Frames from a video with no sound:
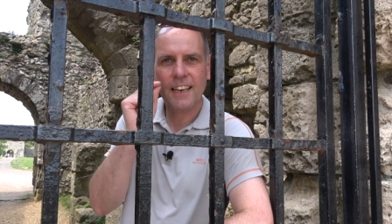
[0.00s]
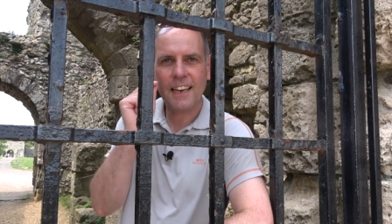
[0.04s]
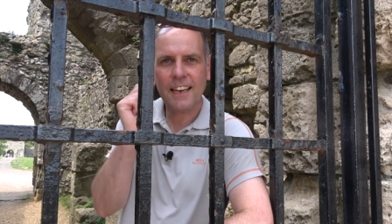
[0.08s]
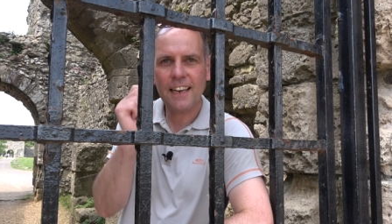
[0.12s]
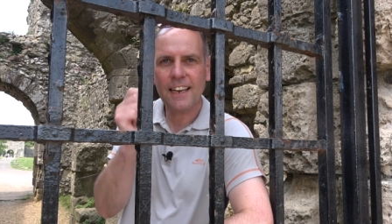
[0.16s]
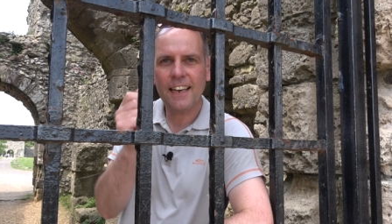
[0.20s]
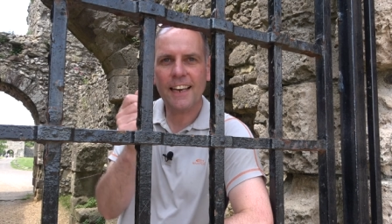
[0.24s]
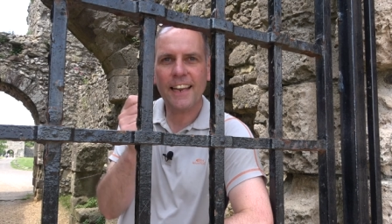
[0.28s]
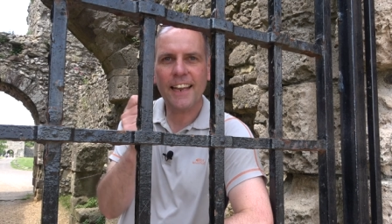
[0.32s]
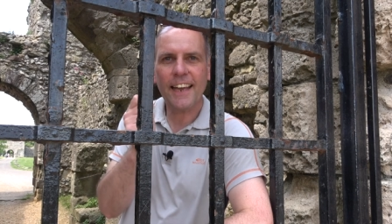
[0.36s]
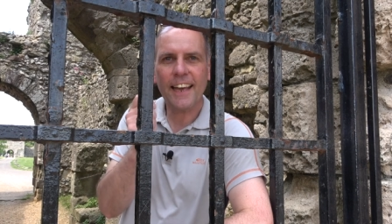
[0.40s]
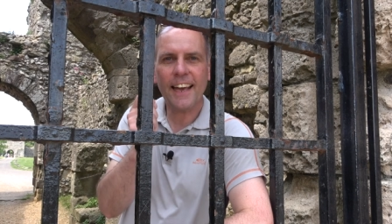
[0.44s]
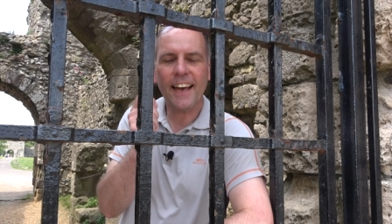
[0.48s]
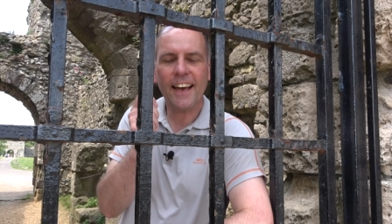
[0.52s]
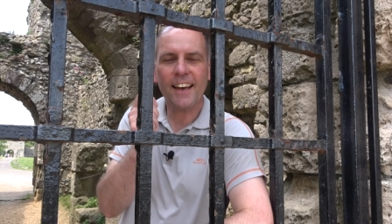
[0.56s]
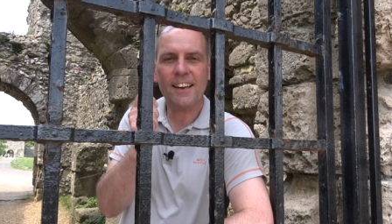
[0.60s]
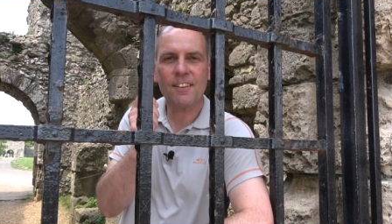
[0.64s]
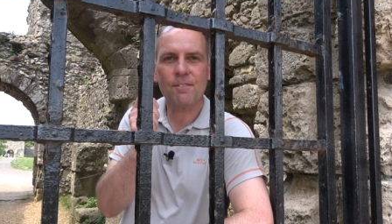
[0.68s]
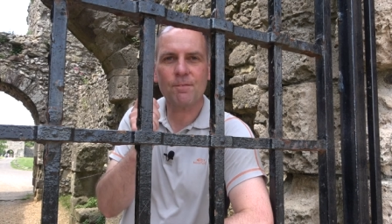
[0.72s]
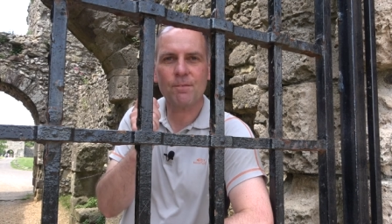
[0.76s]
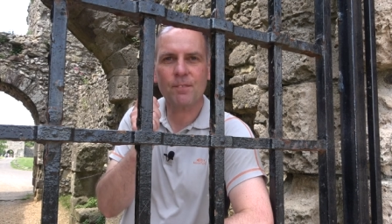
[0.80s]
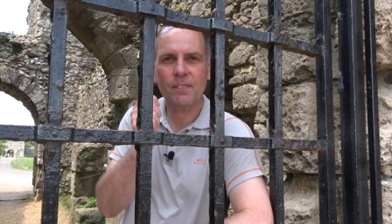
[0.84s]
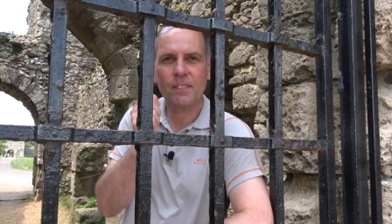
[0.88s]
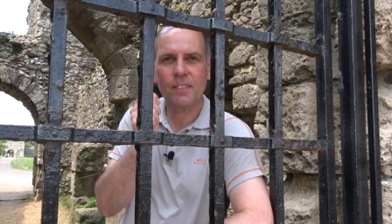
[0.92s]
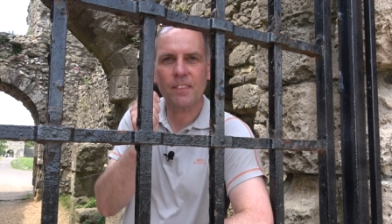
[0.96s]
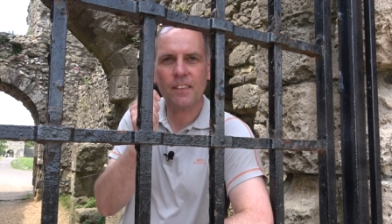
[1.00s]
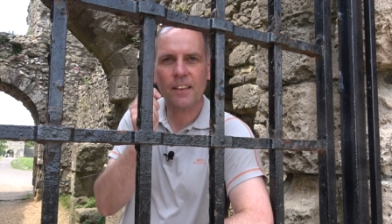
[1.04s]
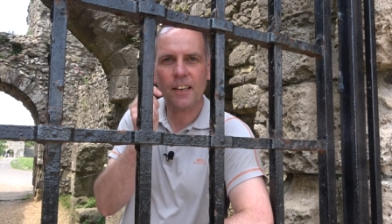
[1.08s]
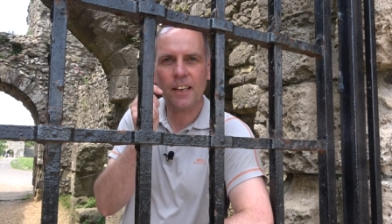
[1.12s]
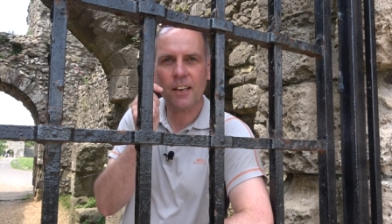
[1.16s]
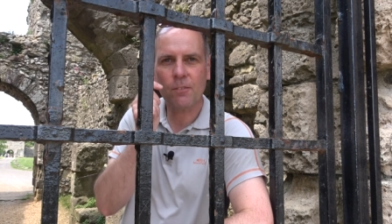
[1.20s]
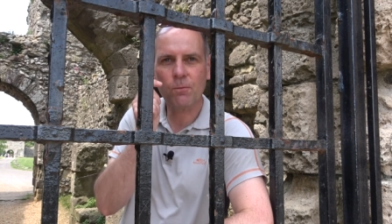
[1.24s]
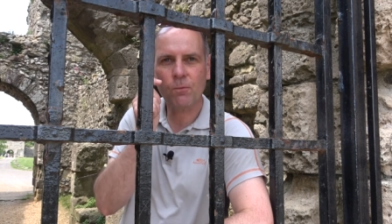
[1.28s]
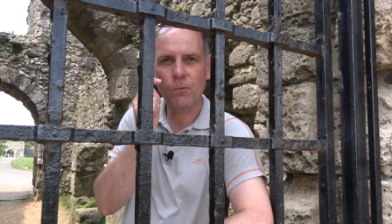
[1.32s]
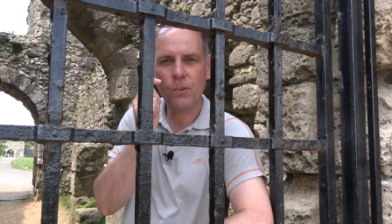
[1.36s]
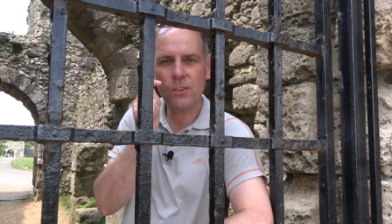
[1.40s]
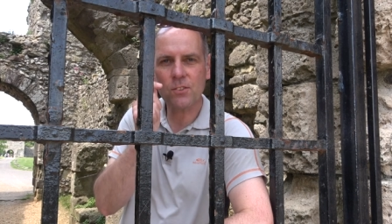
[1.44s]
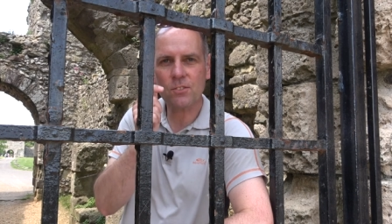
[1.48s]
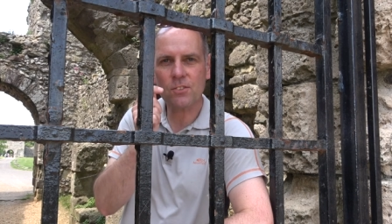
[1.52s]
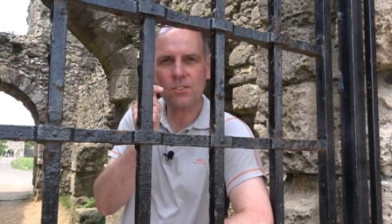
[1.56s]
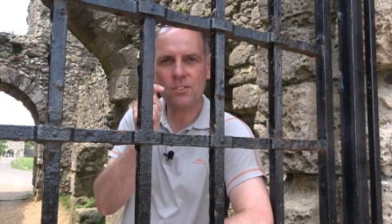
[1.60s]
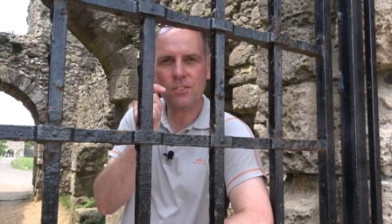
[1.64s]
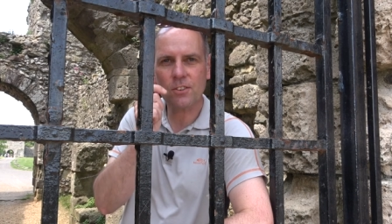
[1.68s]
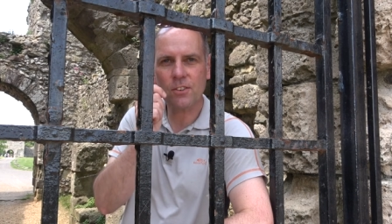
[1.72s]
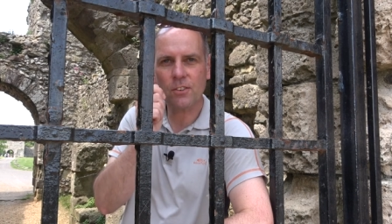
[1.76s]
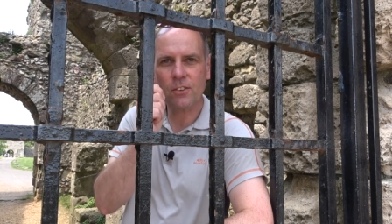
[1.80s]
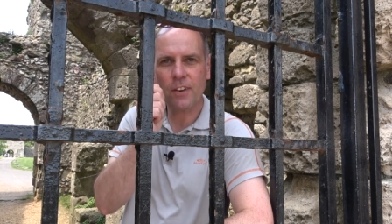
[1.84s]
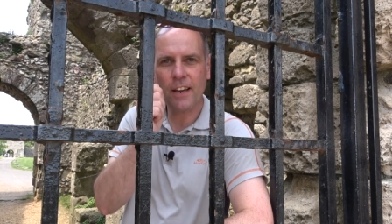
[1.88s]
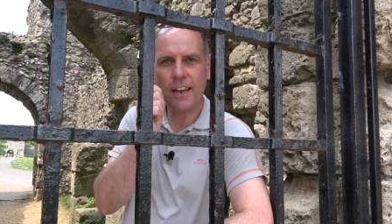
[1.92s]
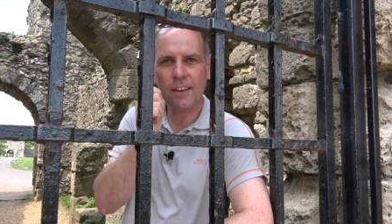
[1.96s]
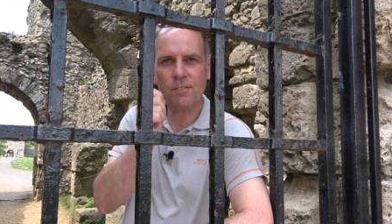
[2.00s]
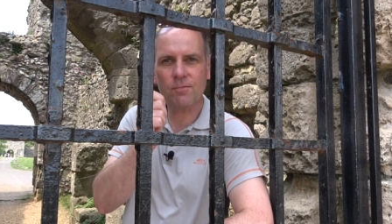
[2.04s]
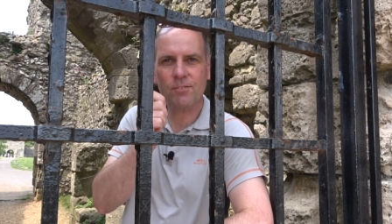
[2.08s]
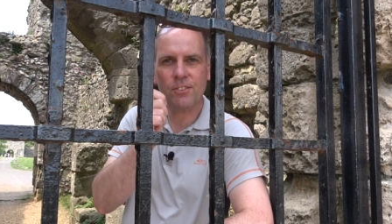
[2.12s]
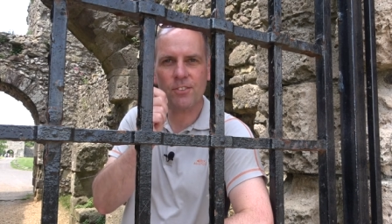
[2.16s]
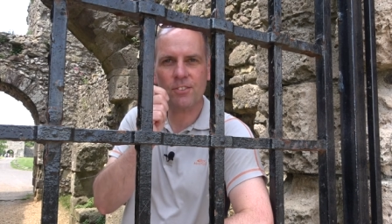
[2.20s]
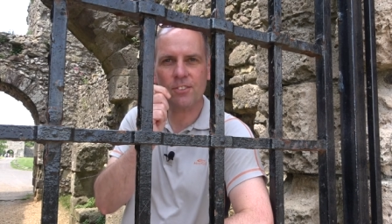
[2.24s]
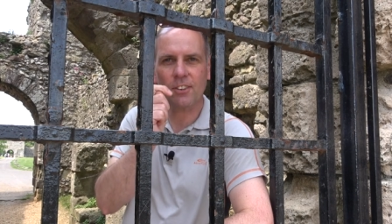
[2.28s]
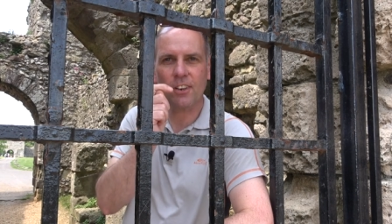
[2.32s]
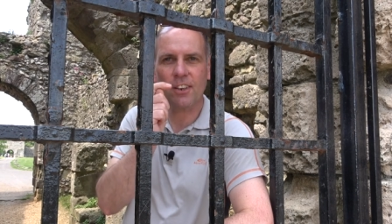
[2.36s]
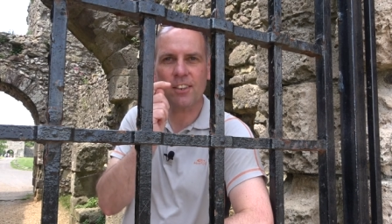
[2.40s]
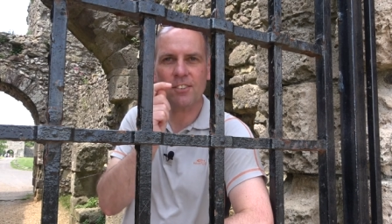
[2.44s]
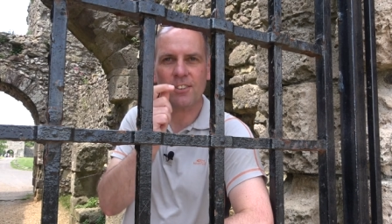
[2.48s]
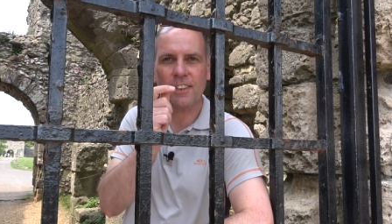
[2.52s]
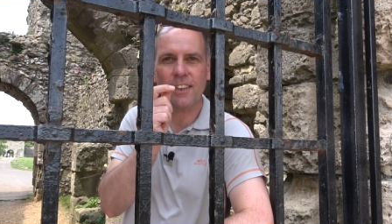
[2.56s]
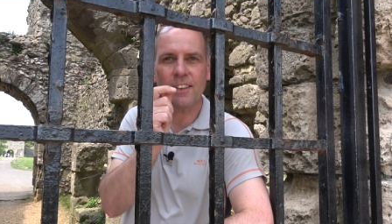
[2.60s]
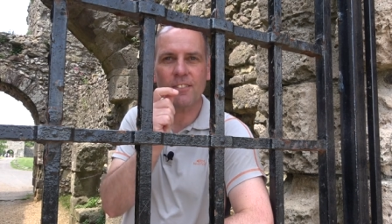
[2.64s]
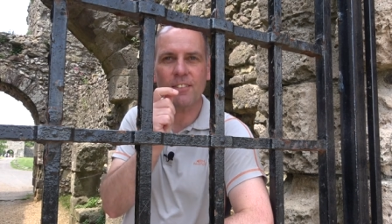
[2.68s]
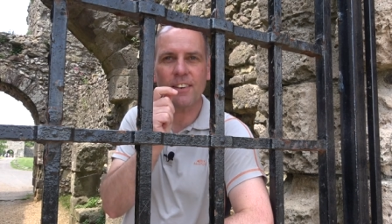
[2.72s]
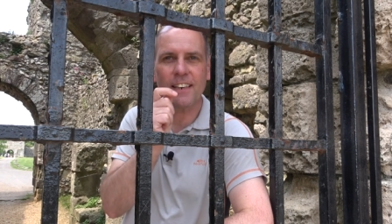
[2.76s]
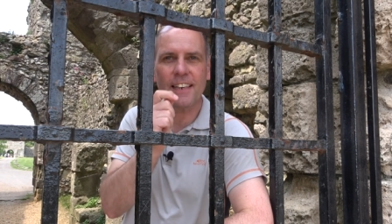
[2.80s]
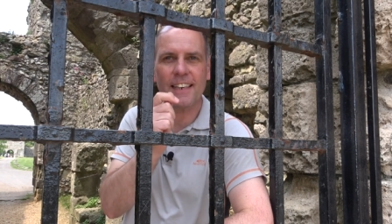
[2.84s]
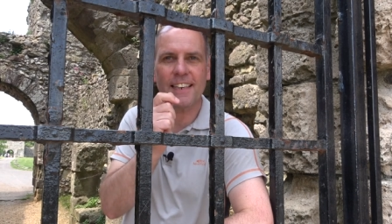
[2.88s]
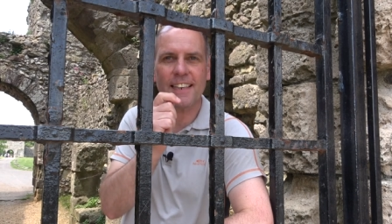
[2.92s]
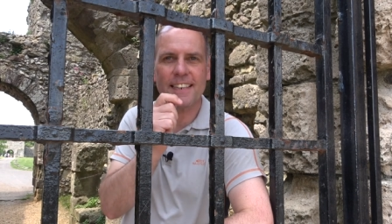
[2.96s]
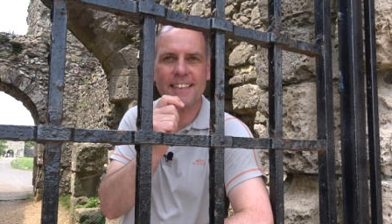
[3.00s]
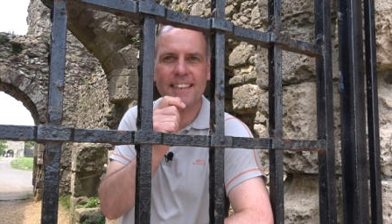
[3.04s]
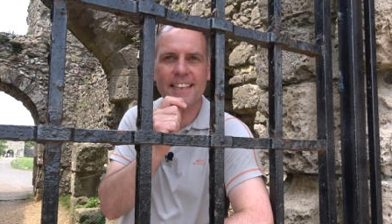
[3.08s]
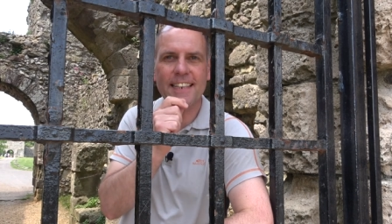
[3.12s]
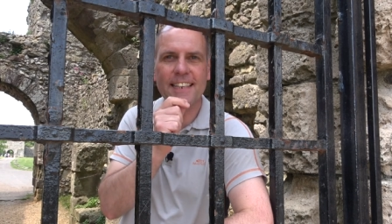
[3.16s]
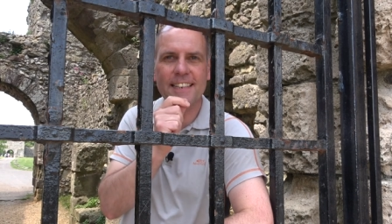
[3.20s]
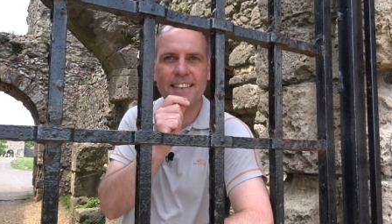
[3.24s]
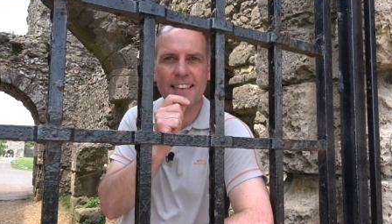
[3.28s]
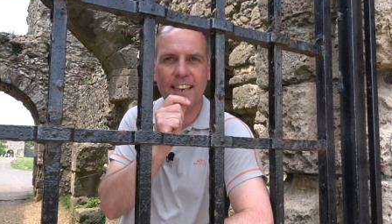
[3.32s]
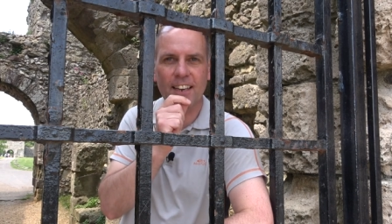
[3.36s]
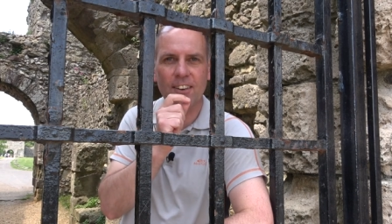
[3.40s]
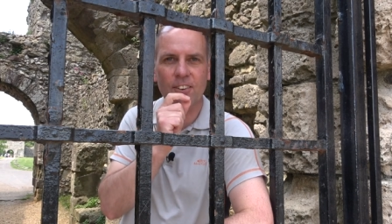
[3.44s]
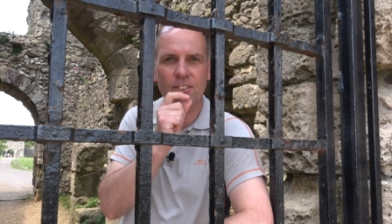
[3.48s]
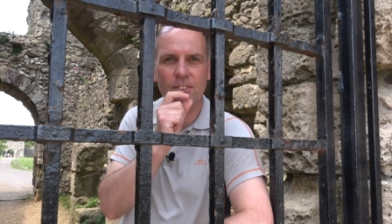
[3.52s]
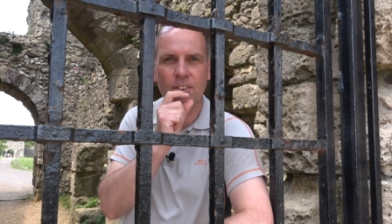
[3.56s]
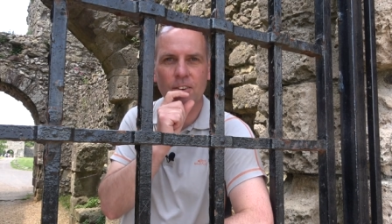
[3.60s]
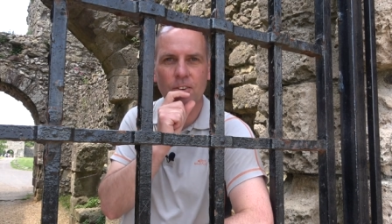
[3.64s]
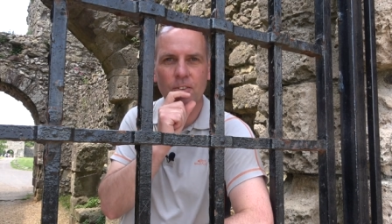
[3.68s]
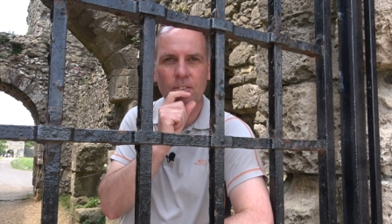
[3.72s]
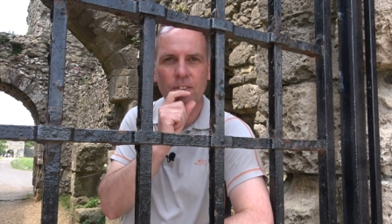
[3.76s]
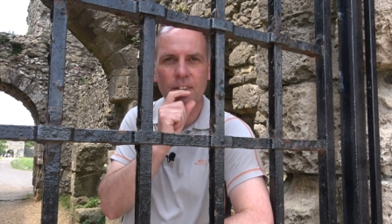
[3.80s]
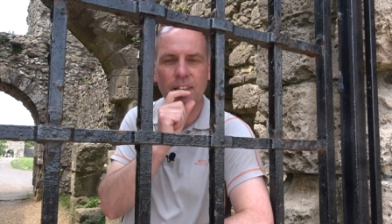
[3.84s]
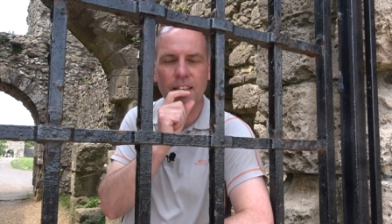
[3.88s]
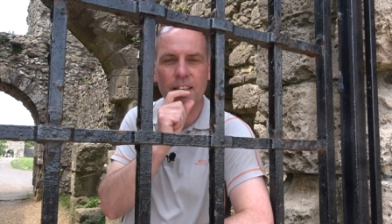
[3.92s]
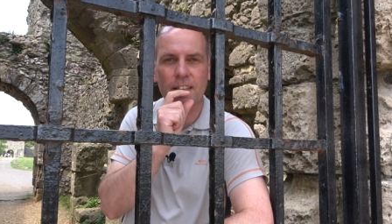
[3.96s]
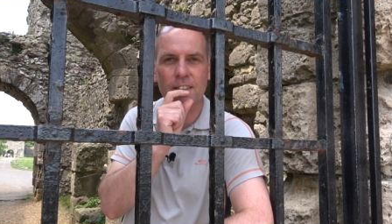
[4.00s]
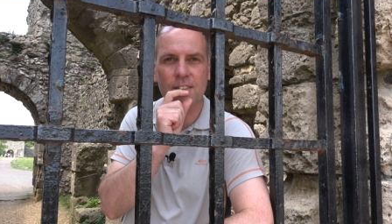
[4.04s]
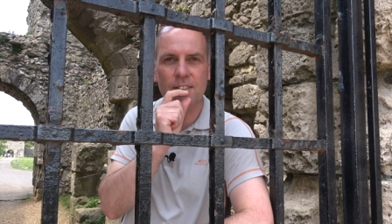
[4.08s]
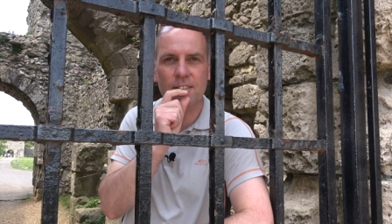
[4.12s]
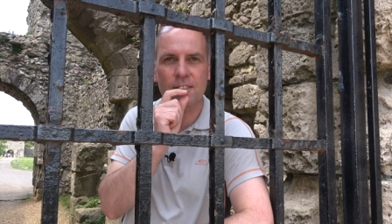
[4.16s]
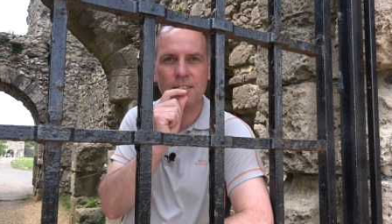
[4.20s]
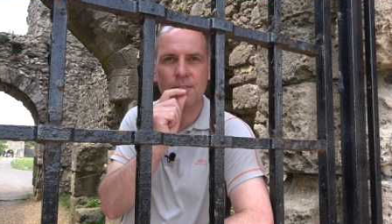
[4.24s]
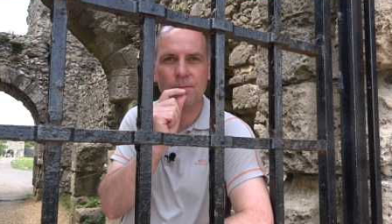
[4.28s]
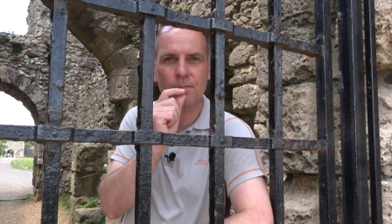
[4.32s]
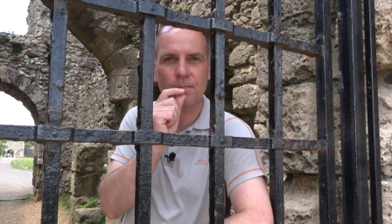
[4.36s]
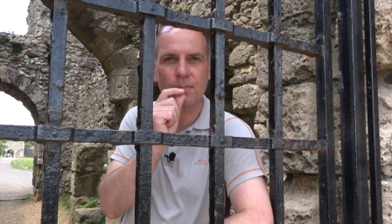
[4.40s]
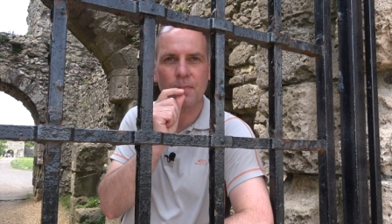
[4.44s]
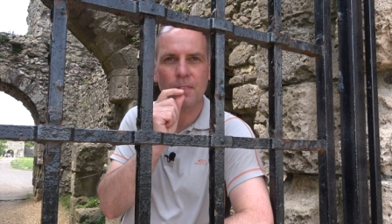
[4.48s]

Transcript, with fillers: clear and wants to emphasize even in the detail of things.